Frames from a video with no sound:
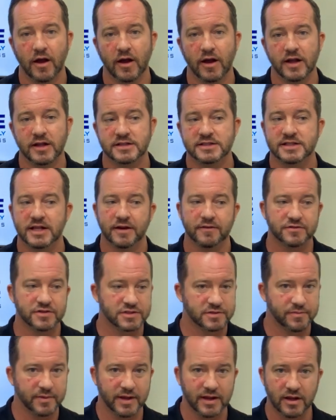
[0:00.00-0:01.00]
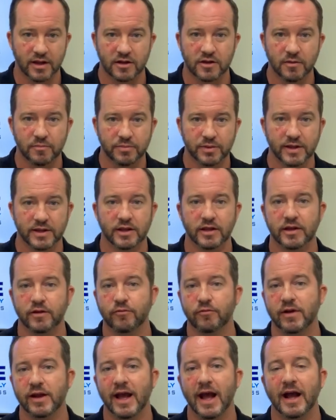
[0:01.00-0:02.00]
Instead of just being a completely
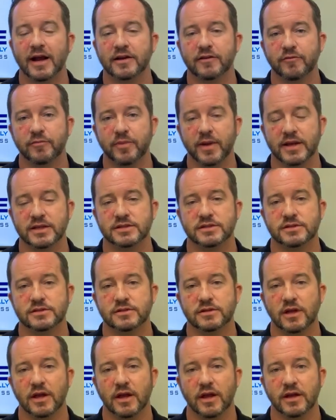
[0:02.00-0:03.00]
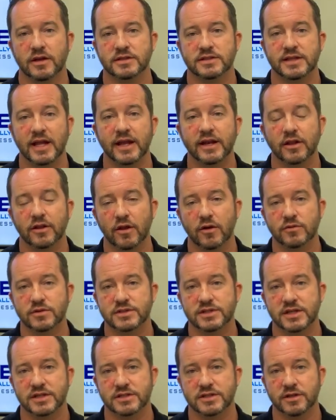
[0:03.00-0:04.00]
reactive based standalone
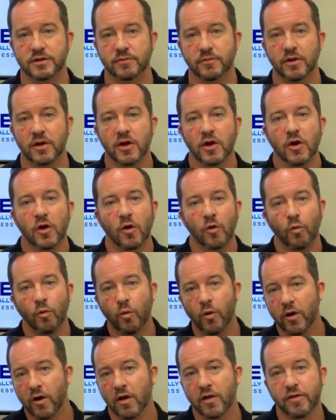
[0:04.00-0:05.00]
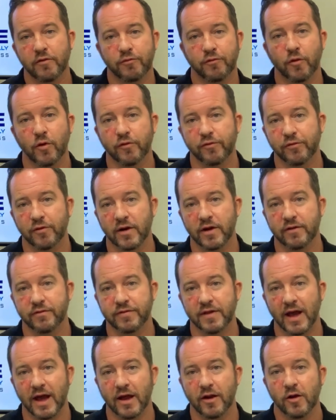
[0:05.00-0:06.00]
system. We're on the forefront of
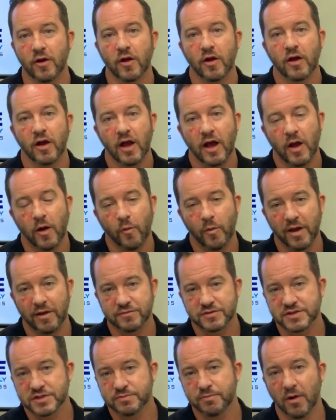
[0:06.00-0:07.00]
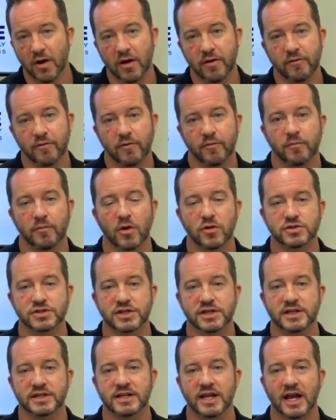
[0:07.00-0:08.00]
that. We have smart
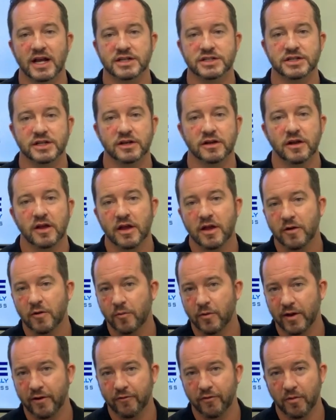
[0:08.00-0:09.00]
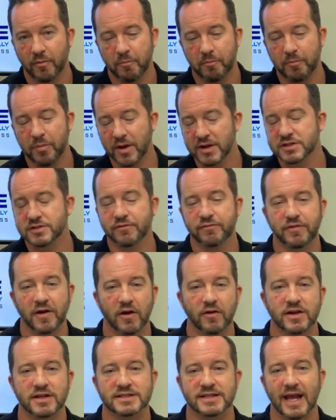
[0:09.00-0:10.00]
motion detection. We have a bunch of
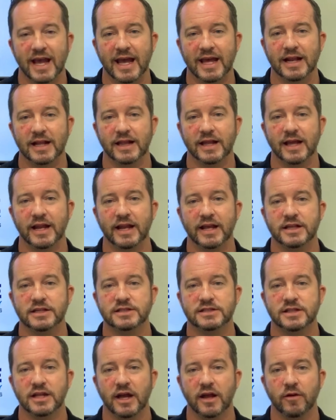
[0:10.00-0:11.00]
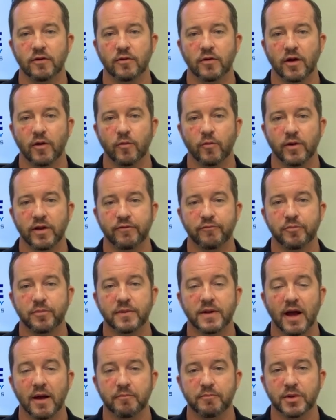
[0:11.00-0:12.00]
various analytics that we've
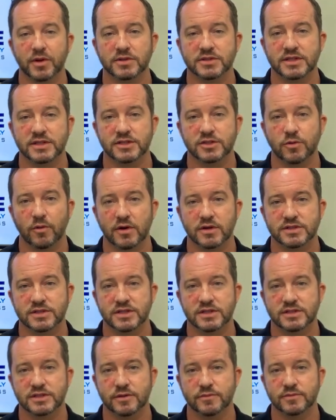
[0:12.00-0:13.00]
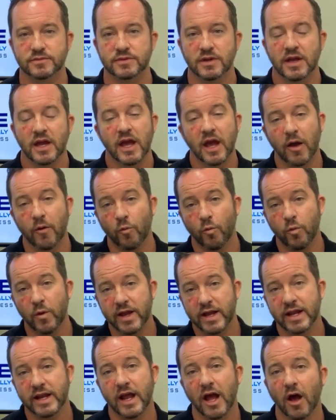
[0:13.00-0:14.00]
got built into our system, and we
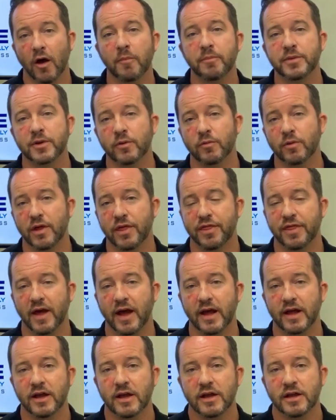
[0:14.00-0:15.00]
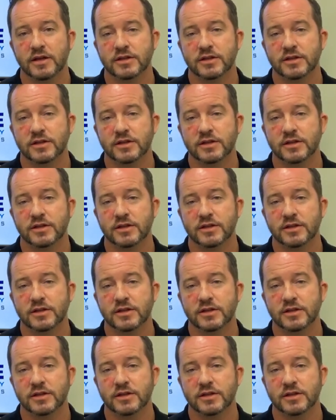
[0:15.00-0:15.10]
can help you with that.